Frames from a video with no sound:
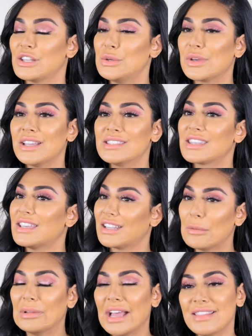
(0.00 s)
you guys can
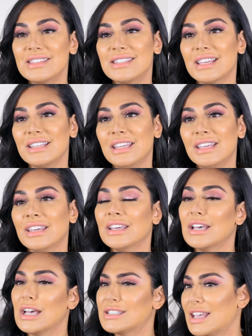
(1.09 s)
apply this technique,
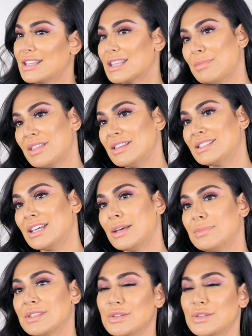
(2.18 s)
take some of these tips,